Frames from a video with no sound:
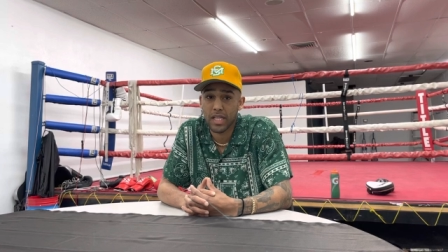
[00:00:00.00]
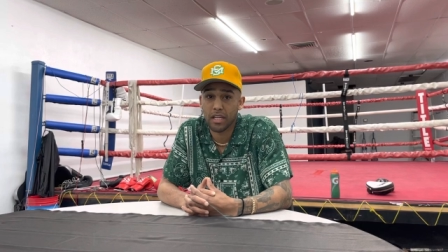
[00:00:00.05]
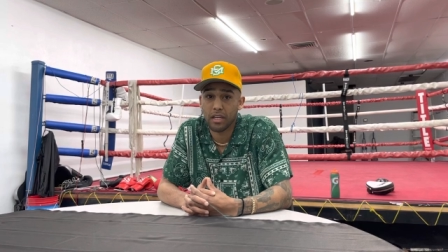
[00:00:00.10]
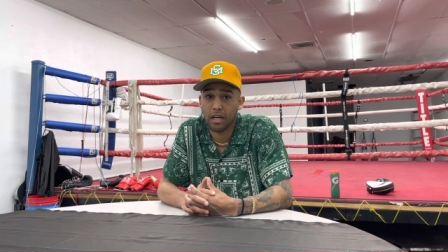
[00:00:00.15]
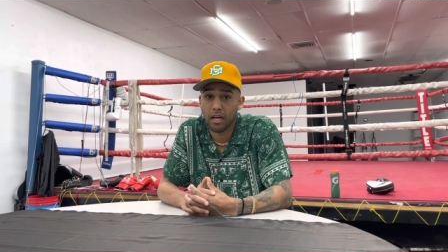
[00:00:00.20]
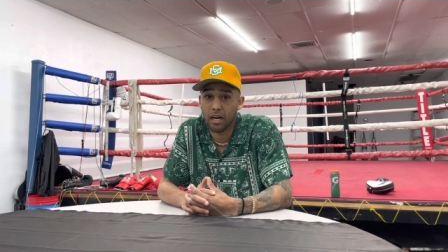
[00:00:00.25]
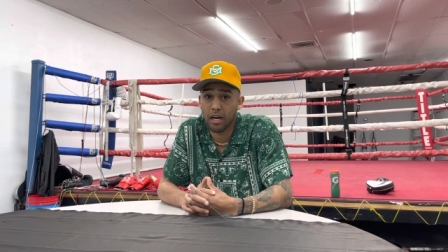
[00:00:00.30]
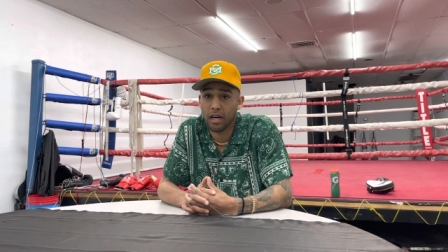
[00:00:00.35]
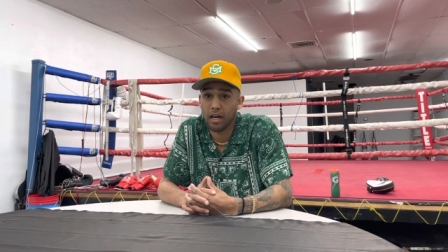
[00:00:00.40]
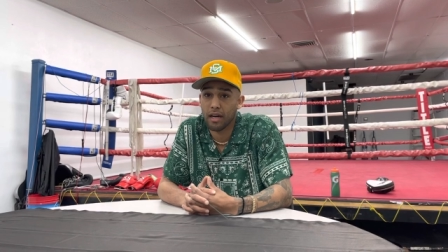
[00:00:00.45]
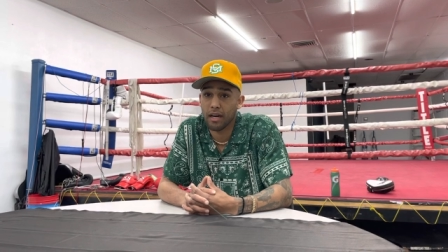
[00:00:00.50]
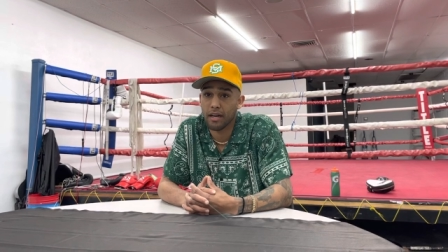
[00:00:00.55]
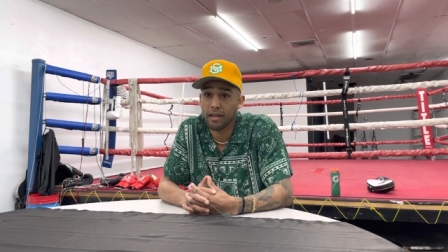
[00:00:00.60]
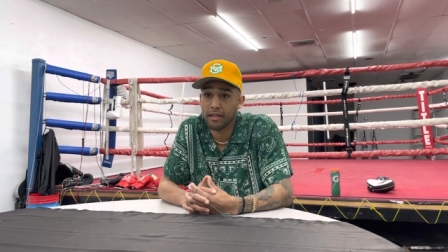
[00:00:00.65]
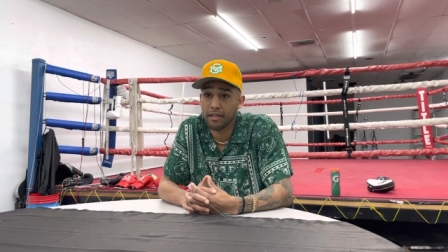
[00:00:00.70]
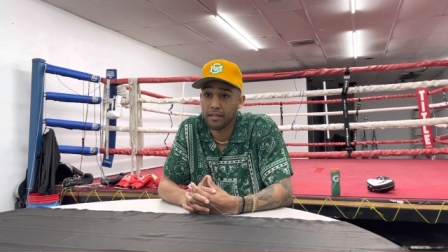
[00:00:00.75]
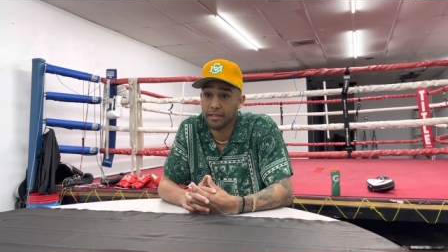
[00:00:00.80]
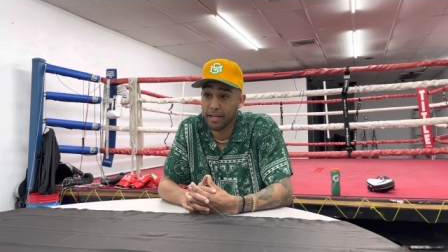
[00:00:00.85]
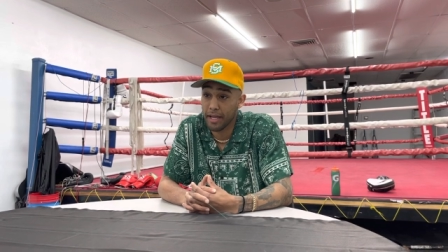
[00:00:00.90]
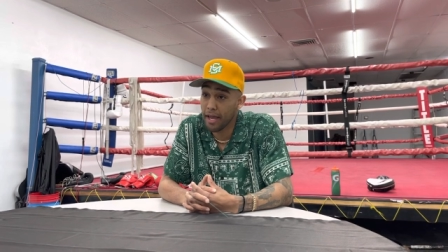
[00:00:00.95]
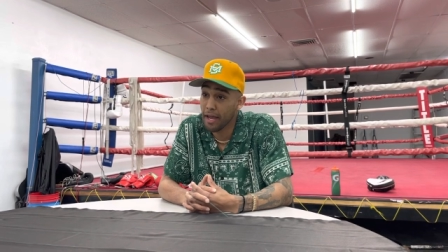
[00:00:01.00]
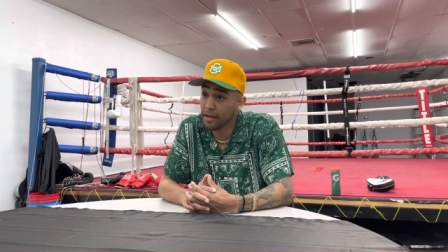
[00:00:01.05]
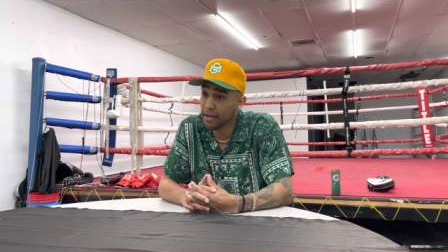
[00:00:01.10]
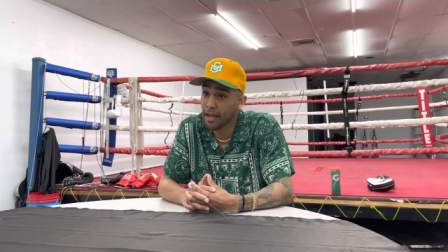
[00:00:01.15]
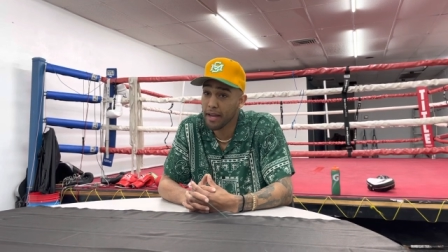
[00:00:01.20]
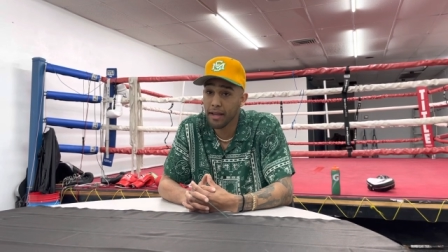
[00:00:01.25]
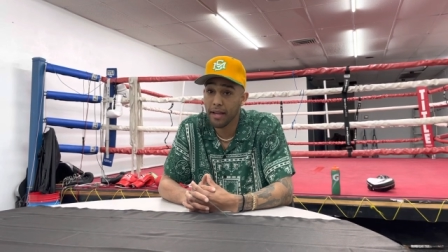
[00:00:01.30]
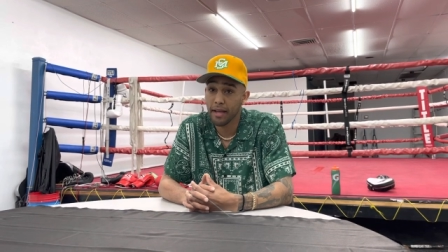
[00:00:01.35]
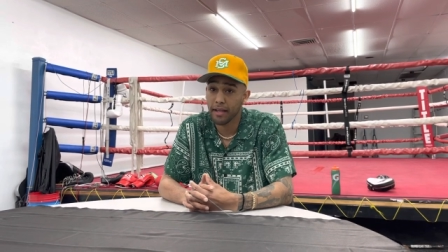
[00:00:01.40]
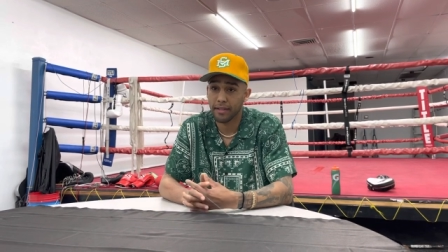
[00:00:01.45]
No,
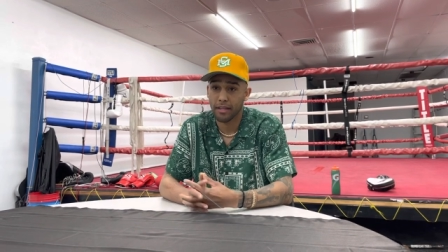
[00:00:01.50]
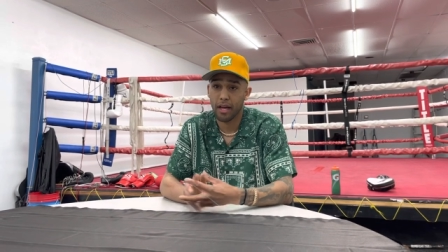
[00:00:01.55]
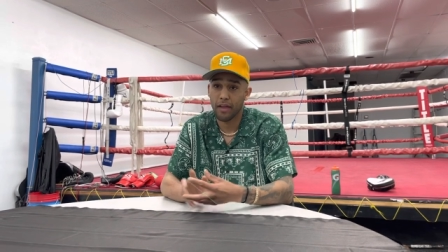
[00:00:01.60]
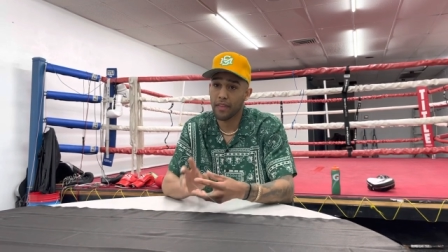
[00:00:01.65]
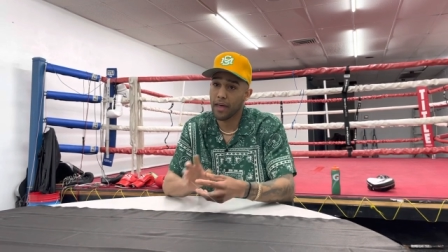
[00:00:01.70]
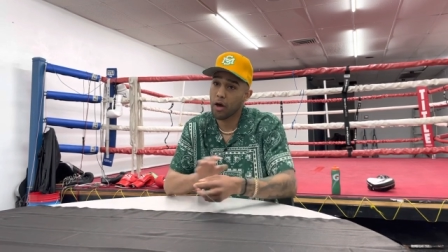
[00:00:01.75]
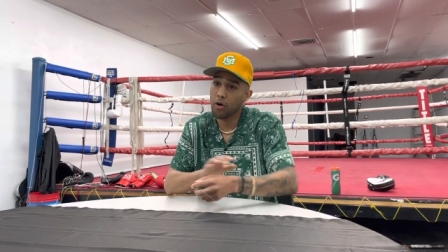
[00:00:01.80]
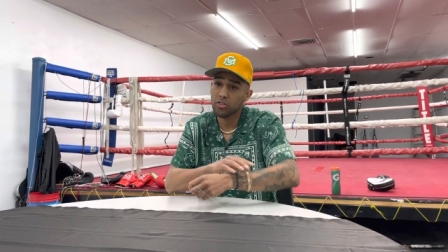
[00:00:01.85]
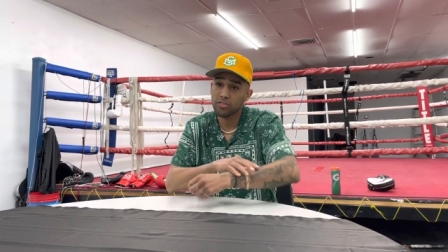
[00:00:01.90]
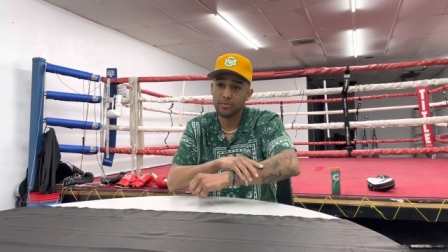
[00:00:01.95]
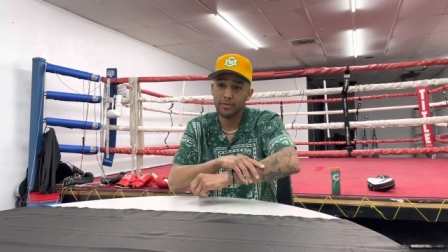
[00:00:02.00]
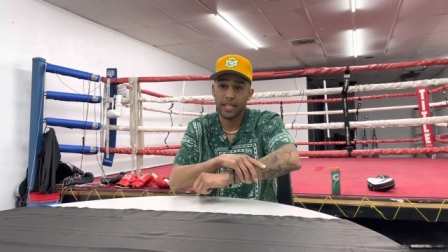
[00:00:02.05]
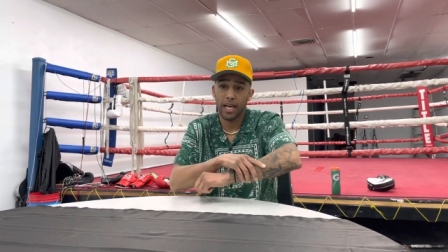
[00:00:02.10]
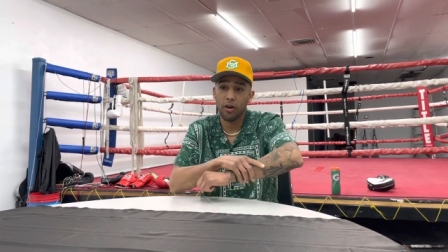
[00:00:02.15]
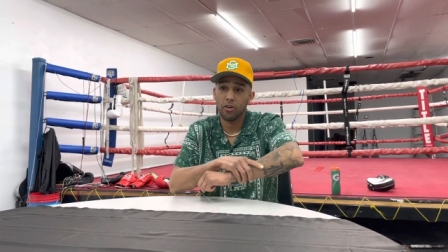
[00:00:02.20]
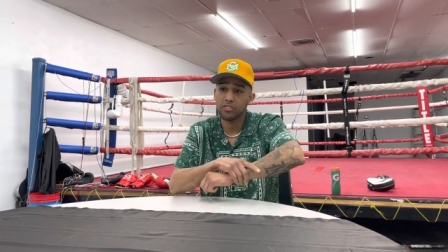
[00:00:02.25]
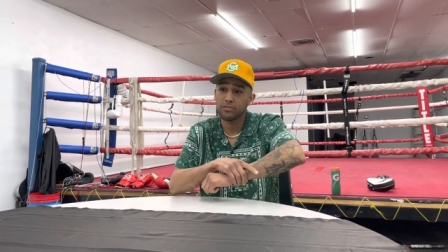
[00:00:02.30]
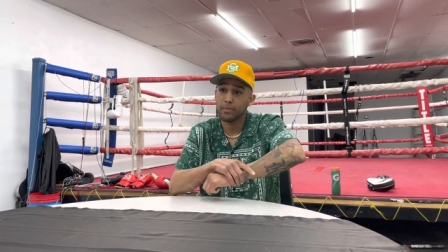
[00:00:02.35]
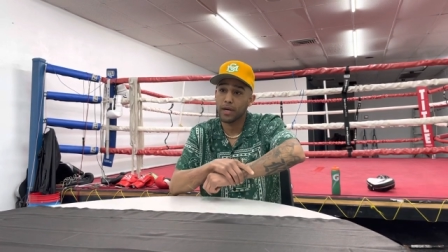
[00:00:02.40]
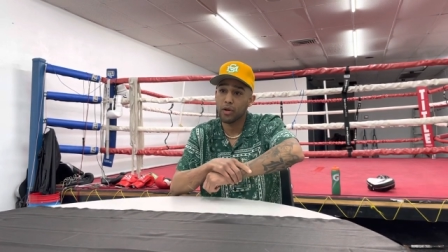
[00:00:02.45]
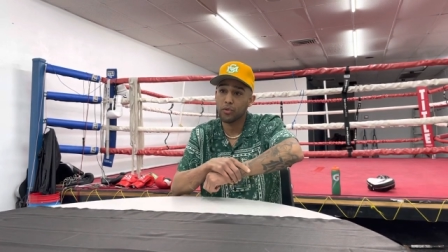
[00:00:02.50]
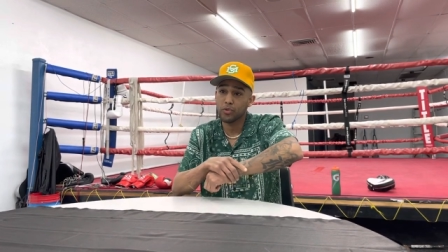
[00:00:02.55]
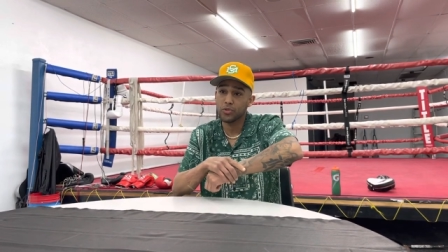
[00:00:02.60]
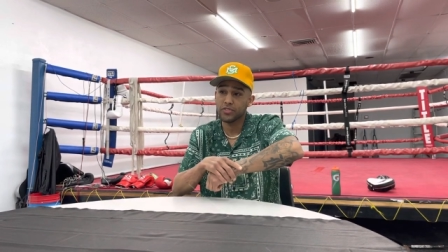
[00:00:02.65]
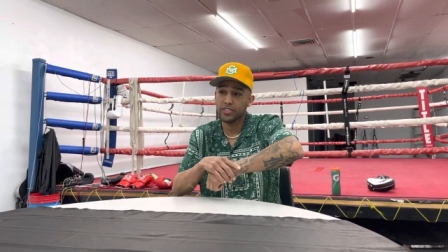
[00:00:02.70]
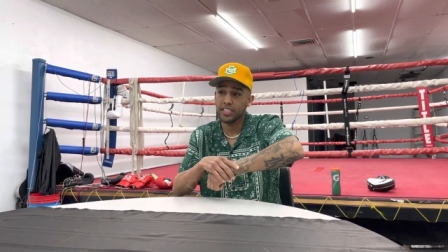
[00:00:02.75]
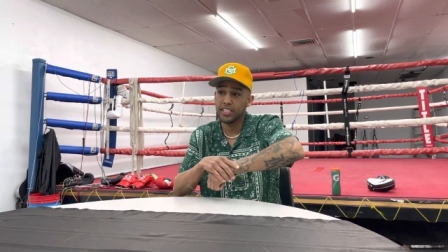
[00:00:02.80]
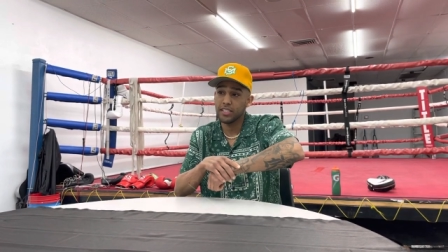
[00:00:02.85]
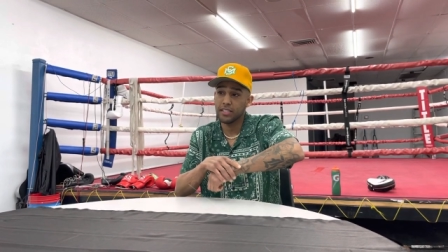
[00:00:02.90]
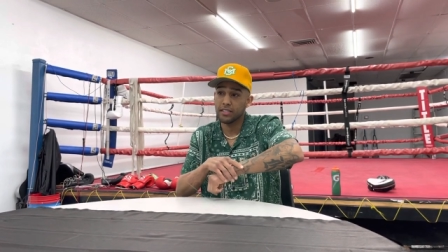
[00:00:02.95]
that was my
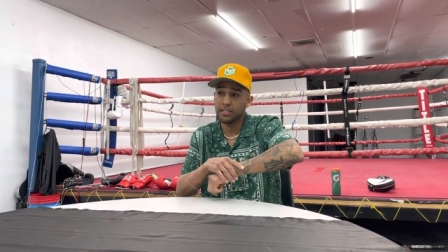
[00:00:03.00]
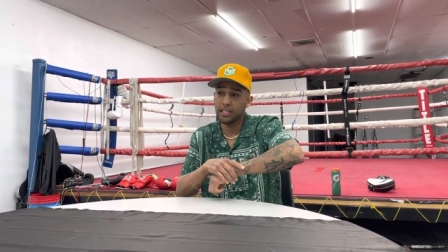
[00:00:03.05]
routine.